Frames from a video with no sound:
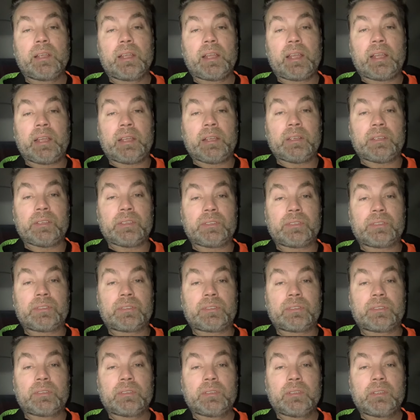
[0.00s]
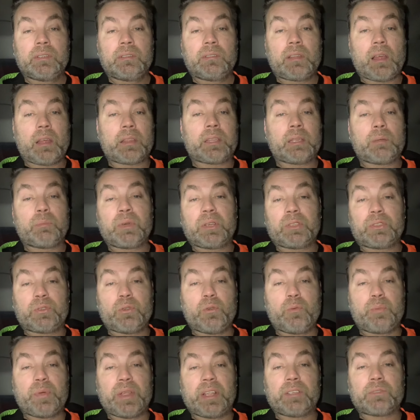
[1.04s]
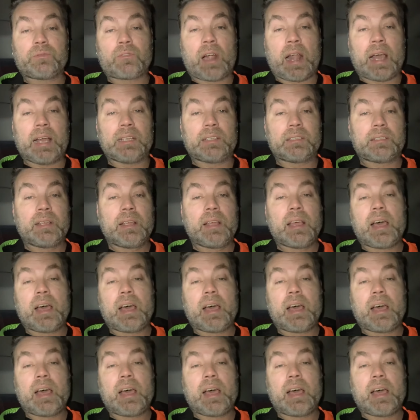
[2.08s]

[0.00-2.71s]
is nothing but 2-piece rods.